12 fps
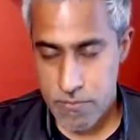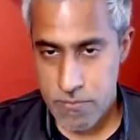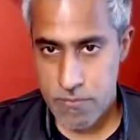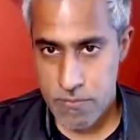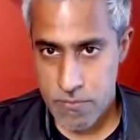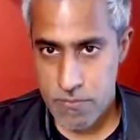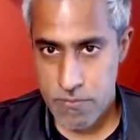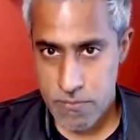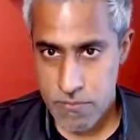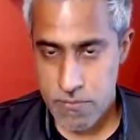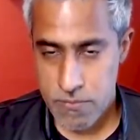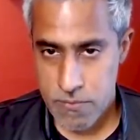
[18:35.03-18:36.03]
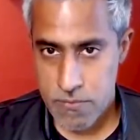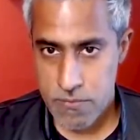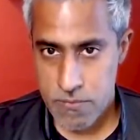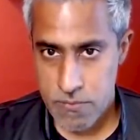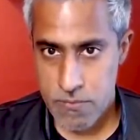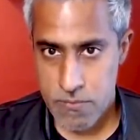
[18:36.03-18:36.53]

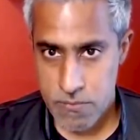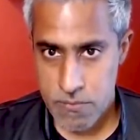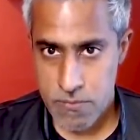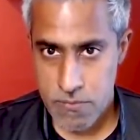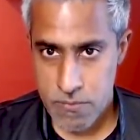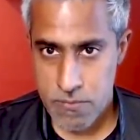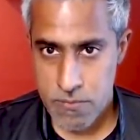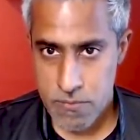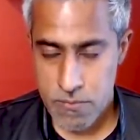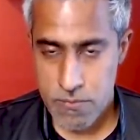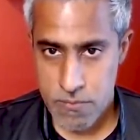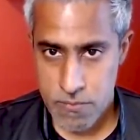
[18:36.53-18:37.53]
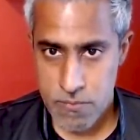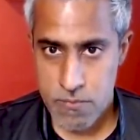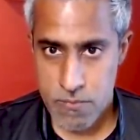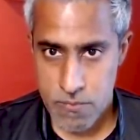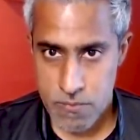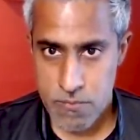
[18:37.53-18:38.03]

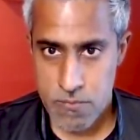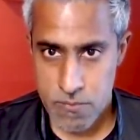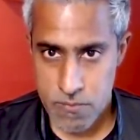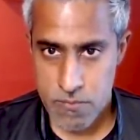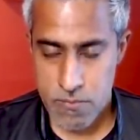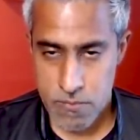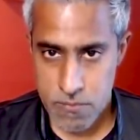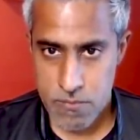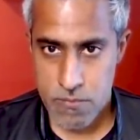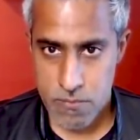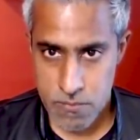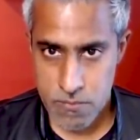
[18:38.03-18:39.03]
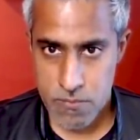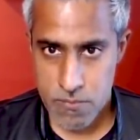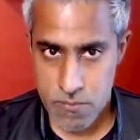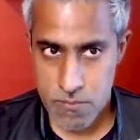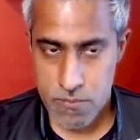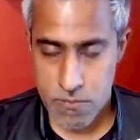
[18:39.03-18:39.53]

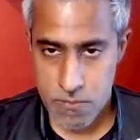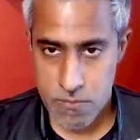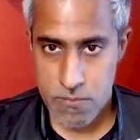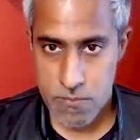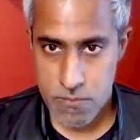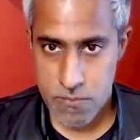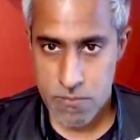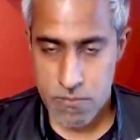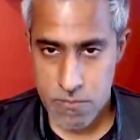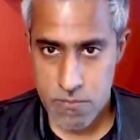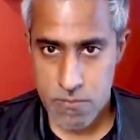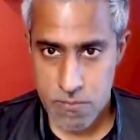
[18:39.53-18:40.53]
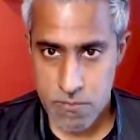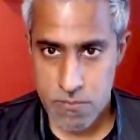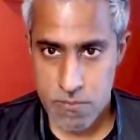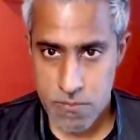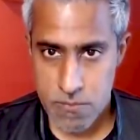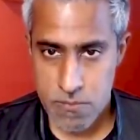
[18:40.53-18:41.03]

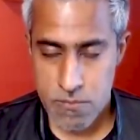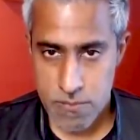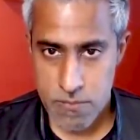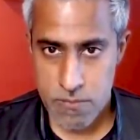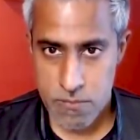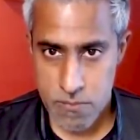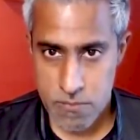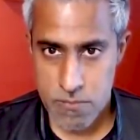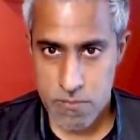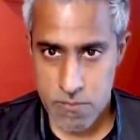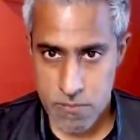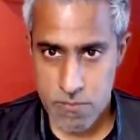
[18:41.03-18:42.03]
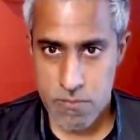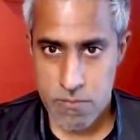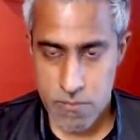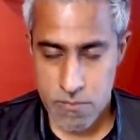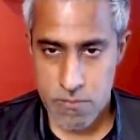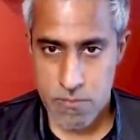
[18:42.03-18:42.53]

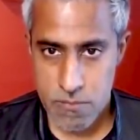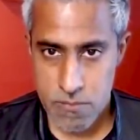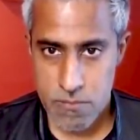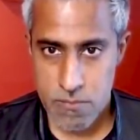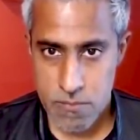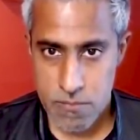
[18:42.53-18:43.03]
No words are spoken by the person on screen.